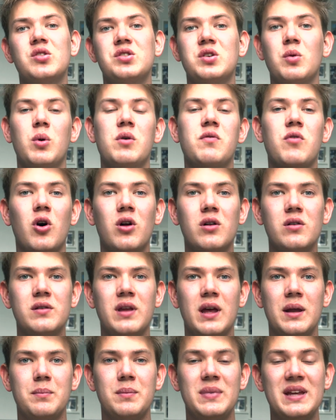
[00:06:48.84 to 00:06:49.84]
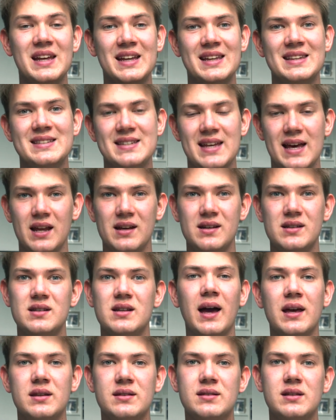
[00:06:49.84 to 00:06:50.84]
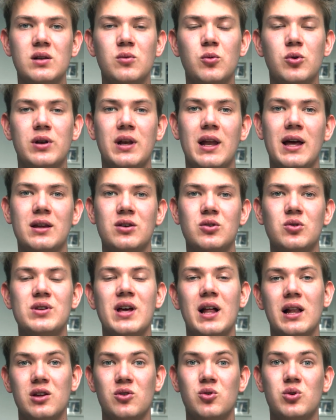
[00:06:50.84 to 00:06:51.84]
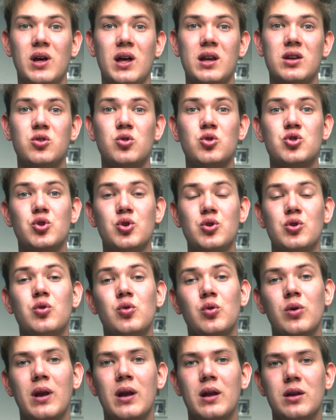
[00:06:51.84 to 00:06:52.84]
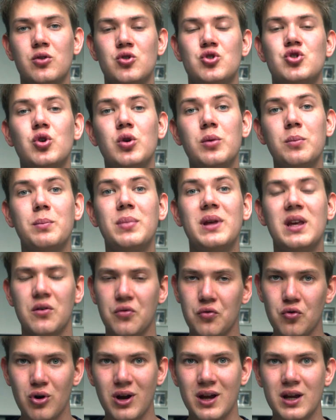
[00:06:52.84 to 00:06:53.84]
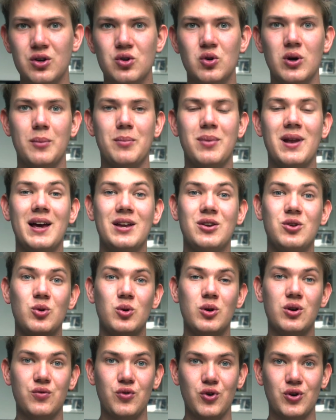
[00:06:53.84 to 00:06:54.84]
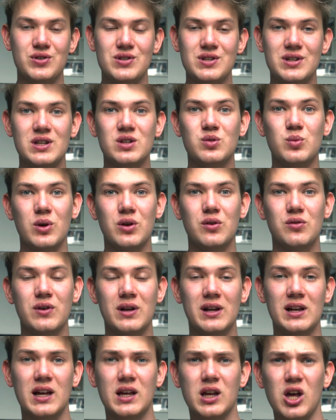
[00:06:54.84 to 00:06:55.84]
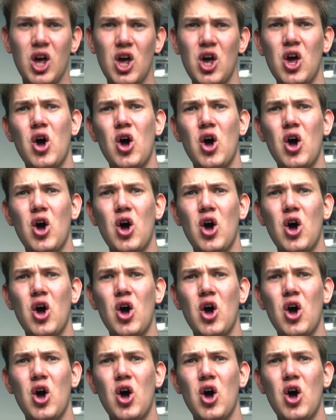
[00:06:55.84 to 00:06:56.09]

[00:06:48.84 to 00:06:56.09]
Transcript: So with all that being said, I still would like to tell you that you shouldn't be afraid to apply to universities where you think like,